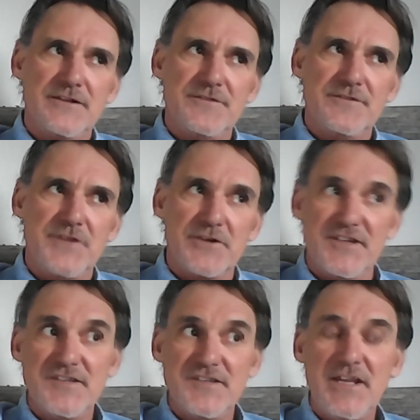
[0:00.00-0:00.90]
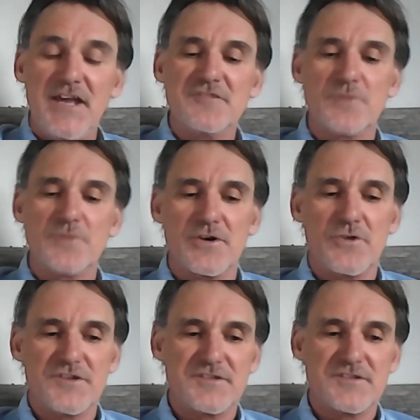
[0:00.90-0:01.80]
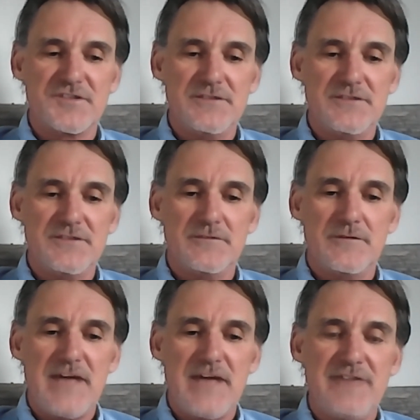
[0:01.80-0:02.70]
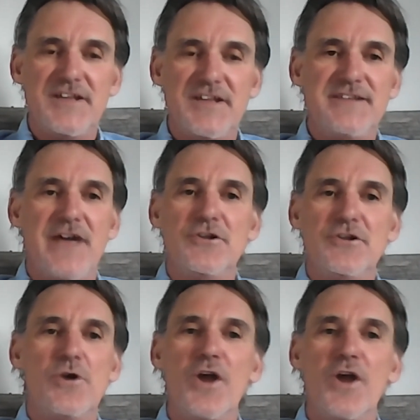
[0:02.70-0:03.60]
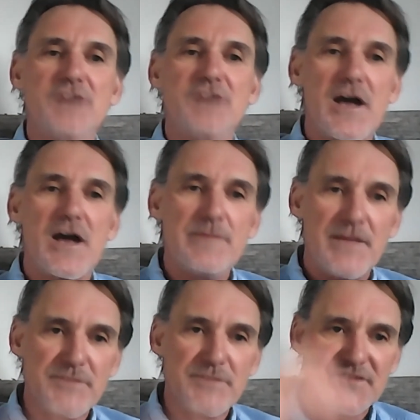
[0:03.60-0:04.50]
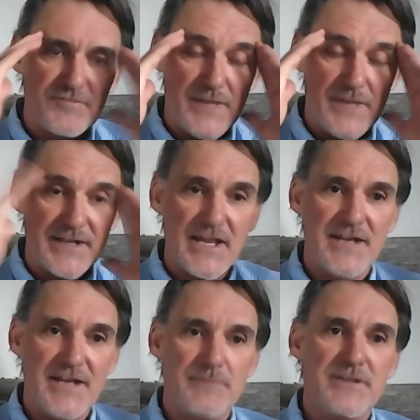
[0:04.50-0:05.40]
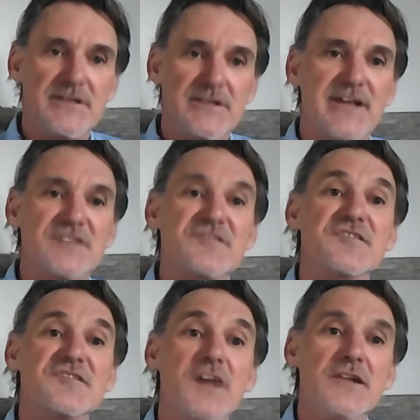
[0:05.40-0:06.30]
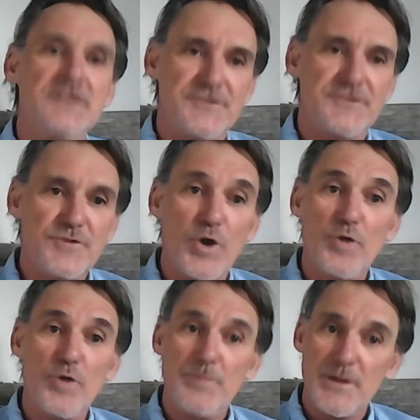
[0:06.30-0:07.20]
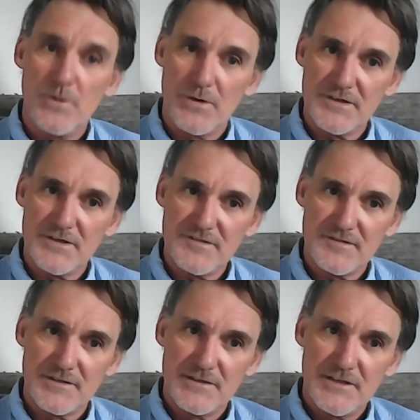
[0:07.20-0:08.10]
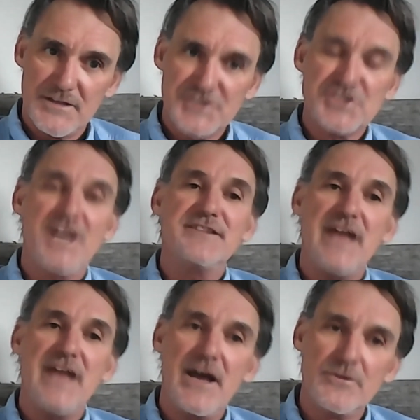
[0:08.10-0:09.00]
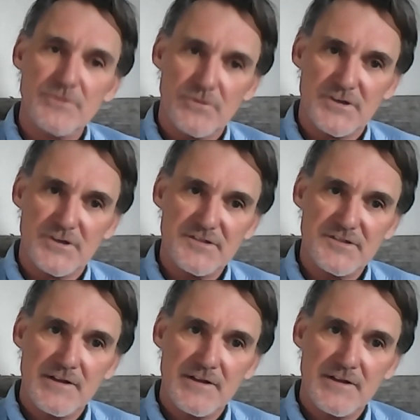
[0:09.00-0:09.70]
there is a case where a horse can have its head down low all the time and be self-medicating, being like a sullen, dopey horse. a shut down horse.